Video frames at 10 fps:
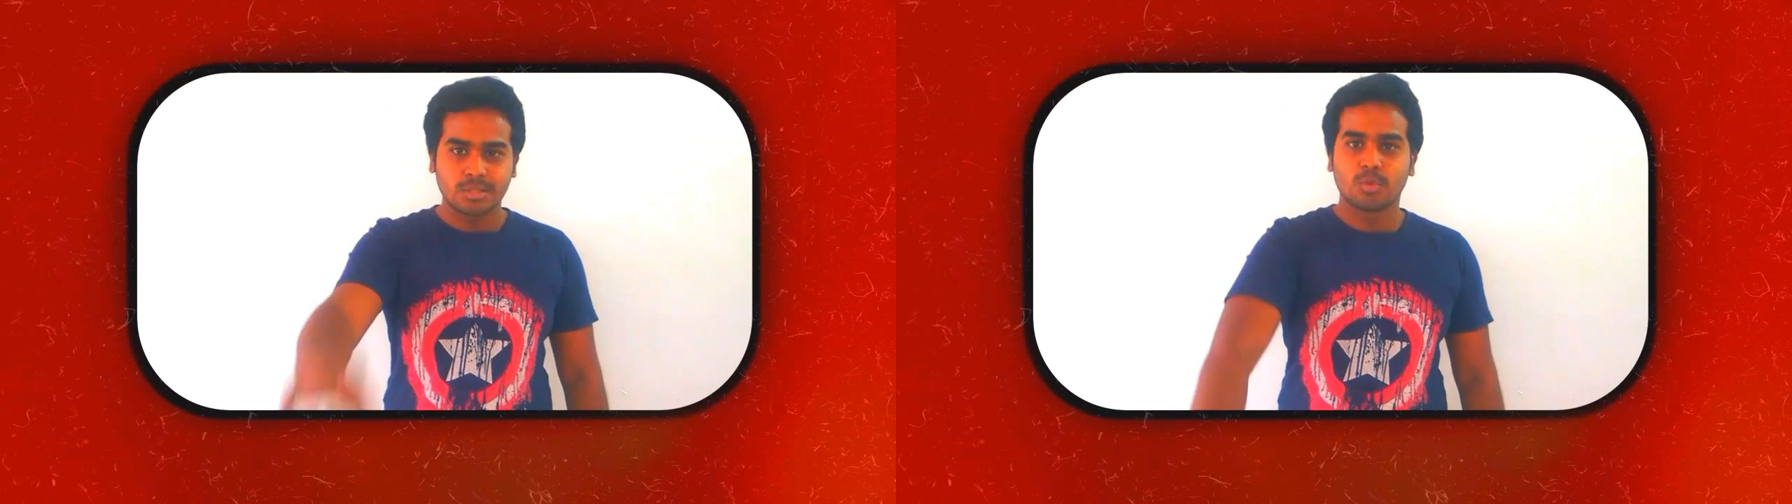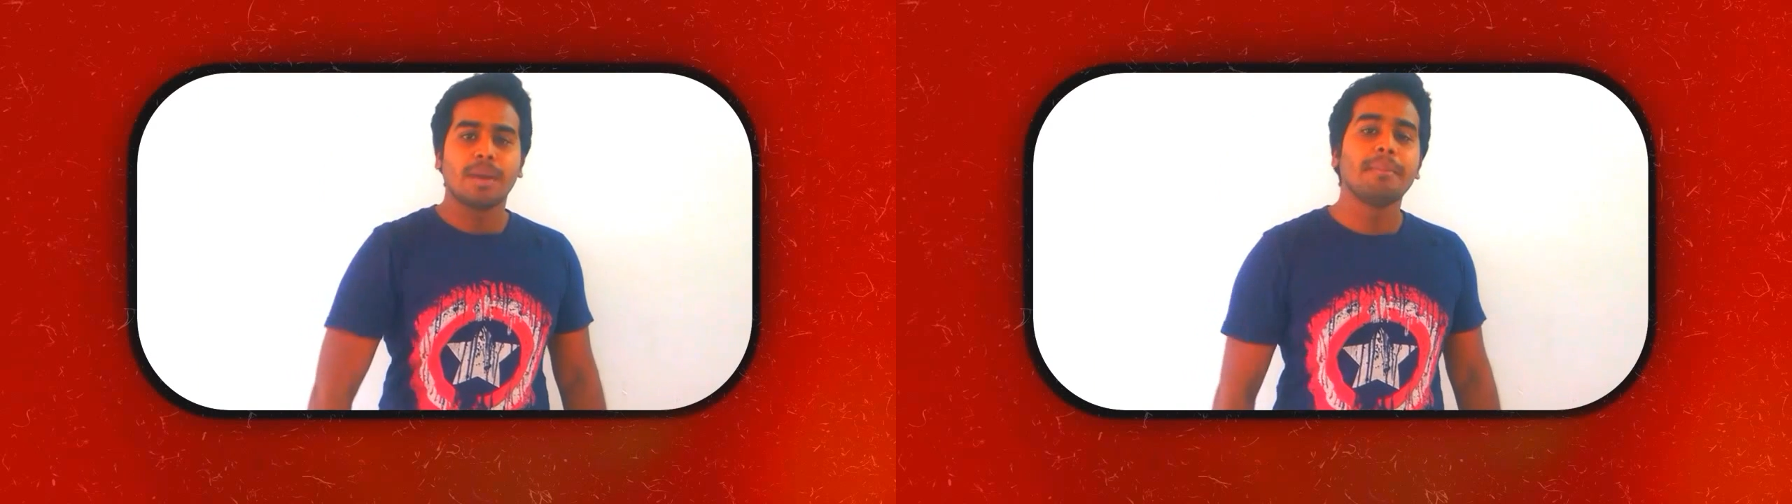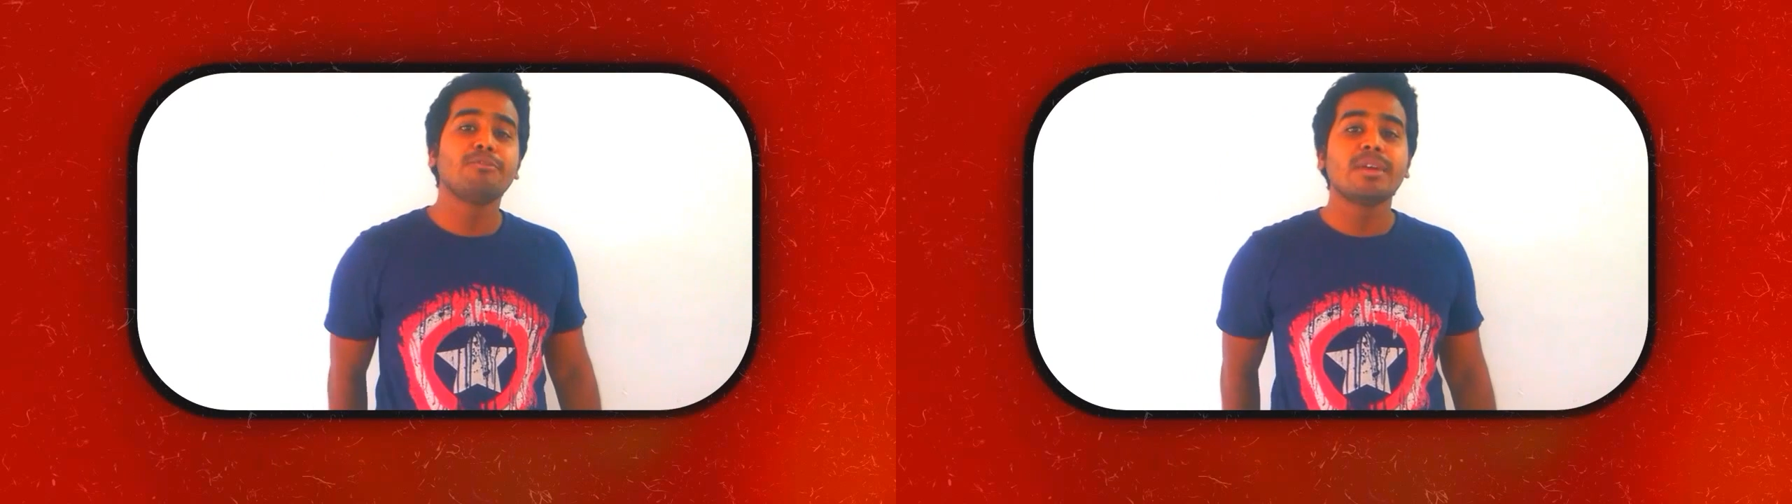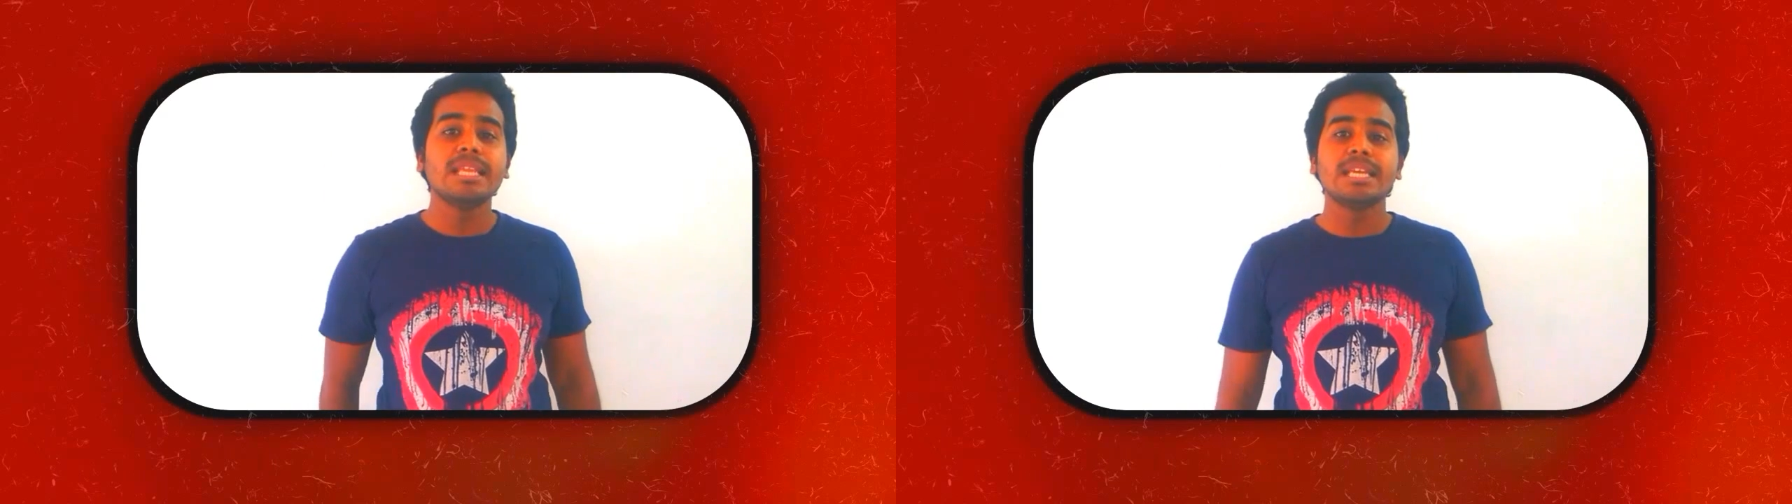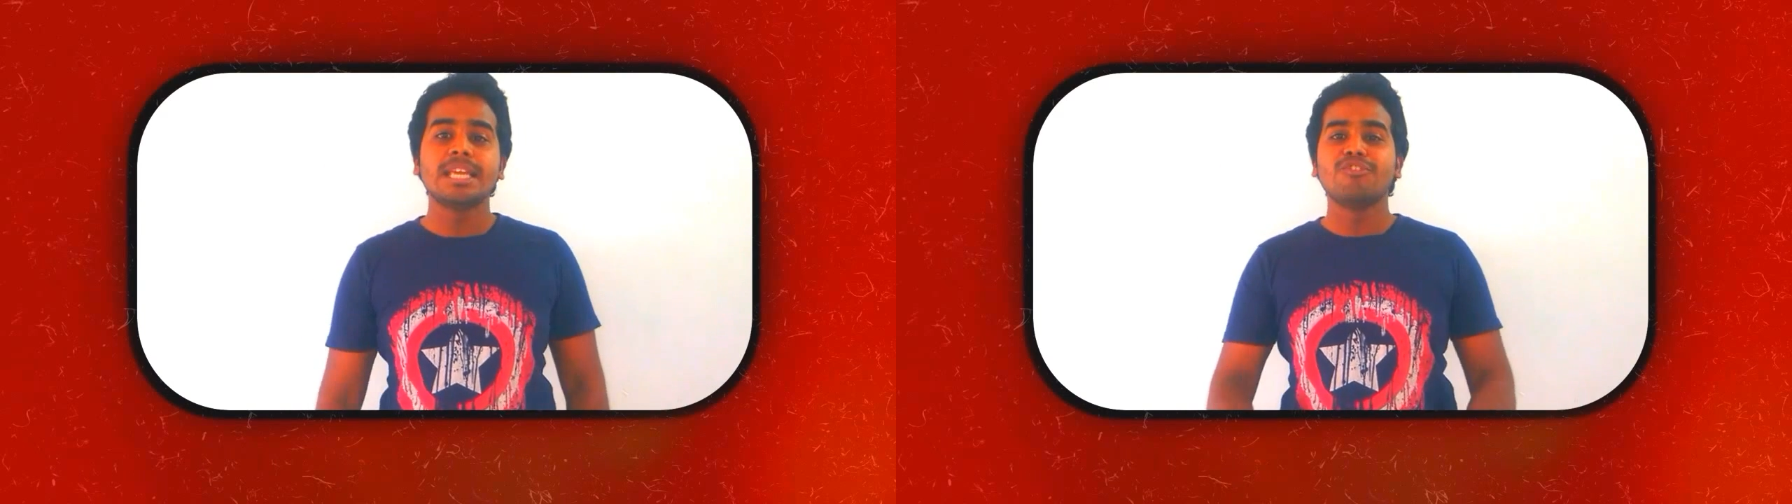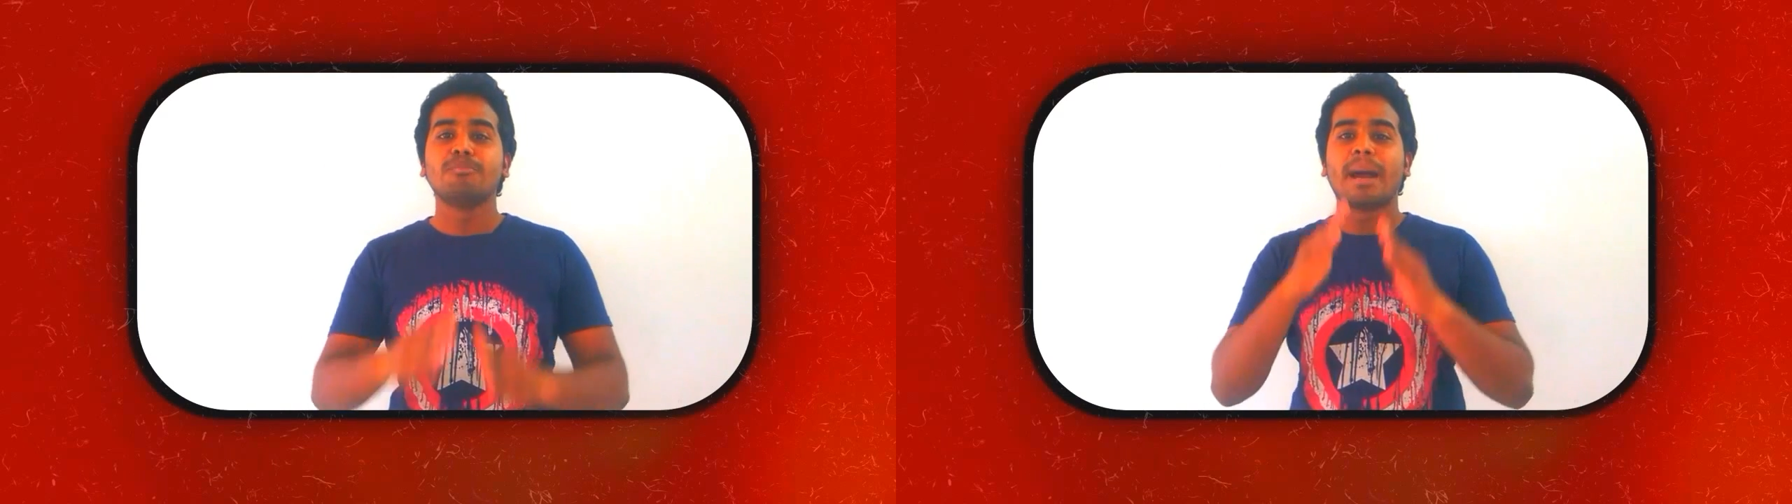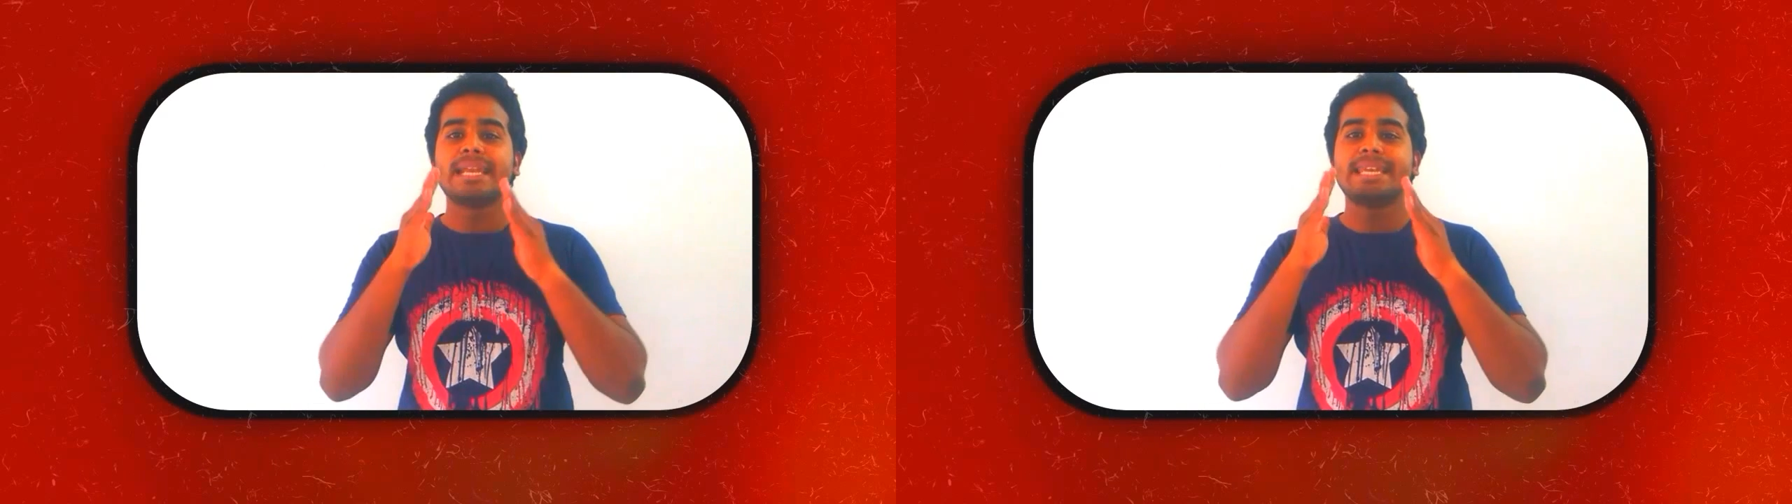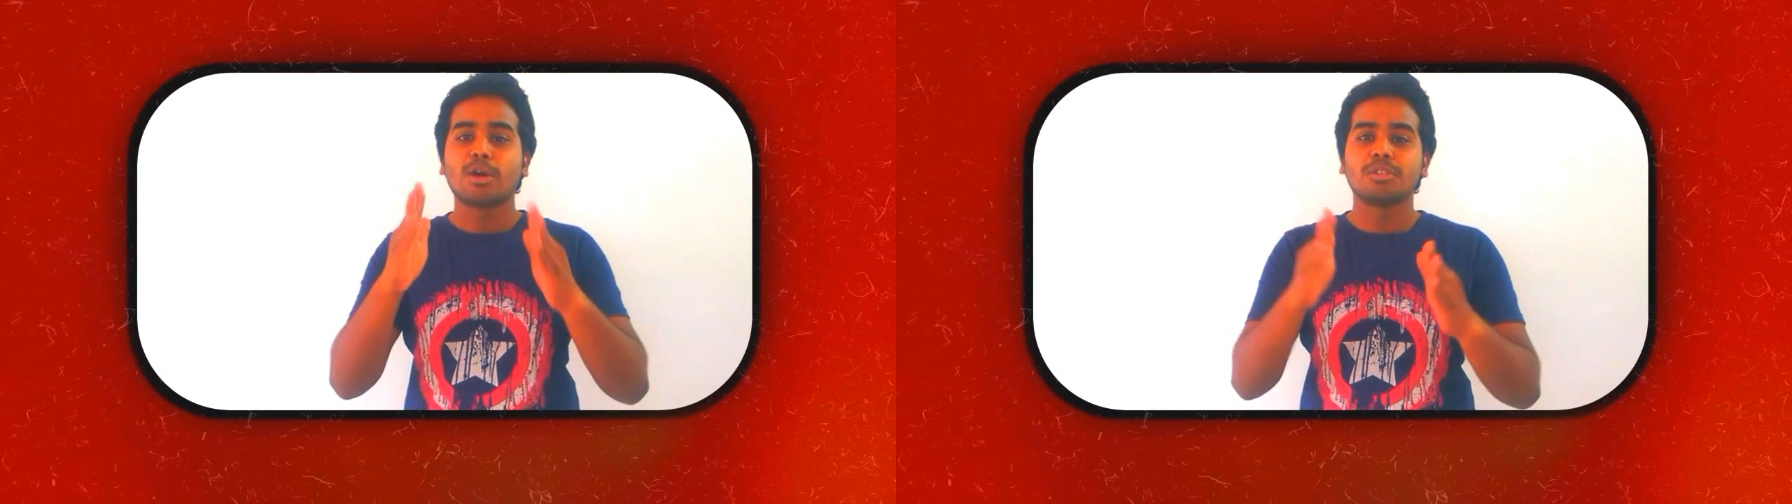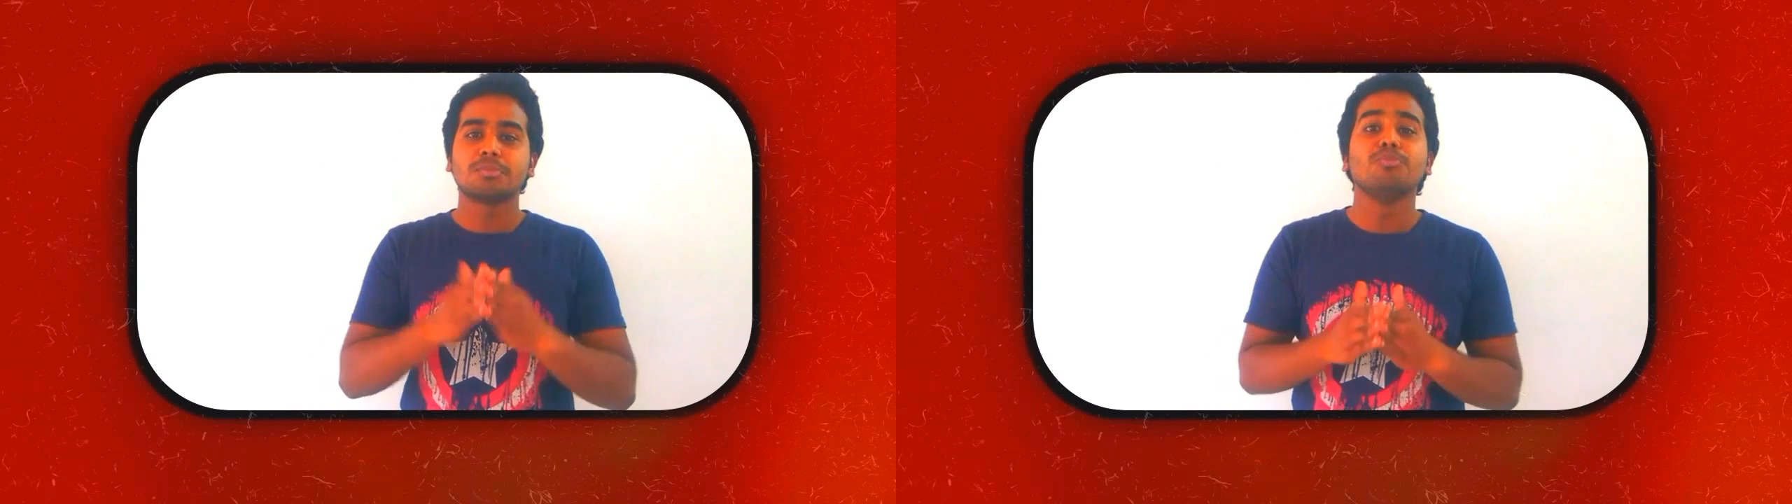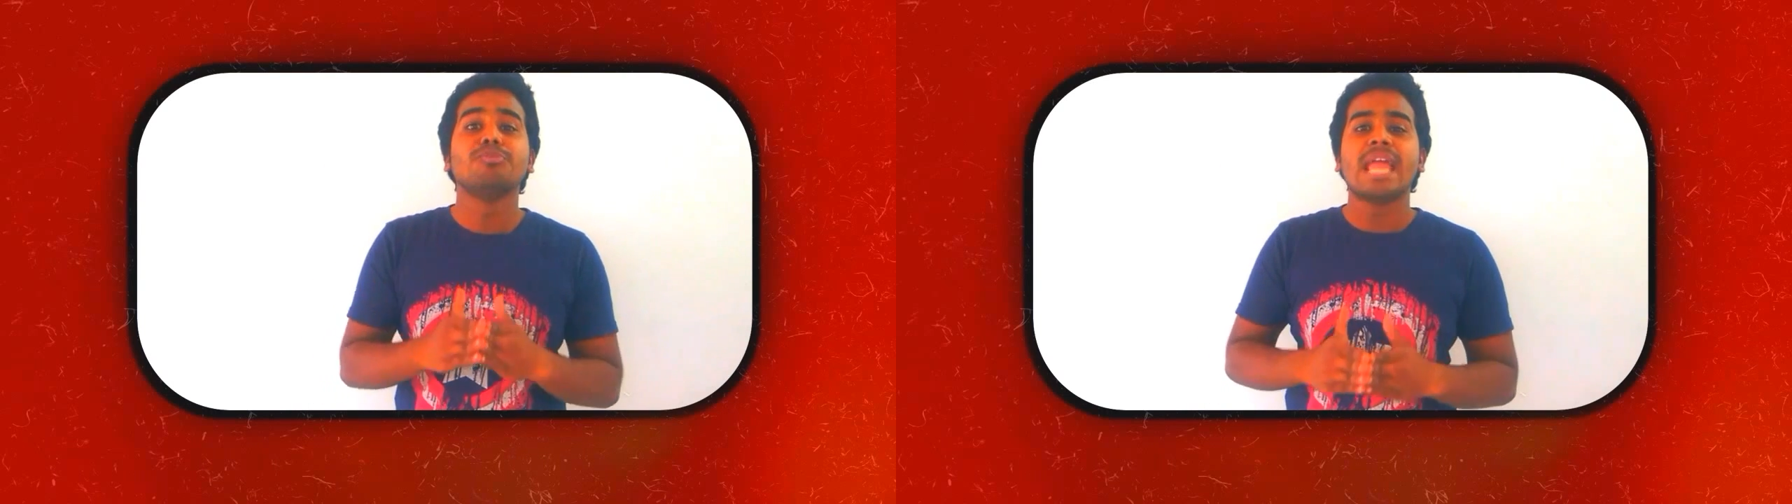So let me quickly give my take on this
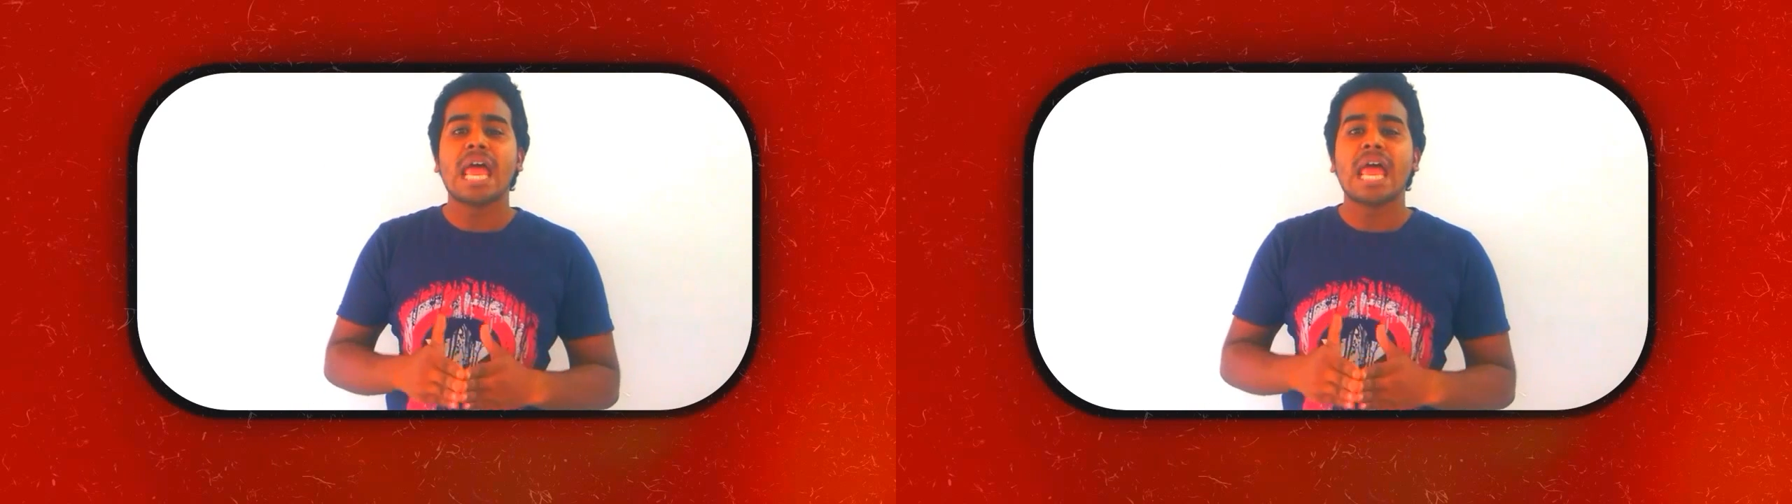movie,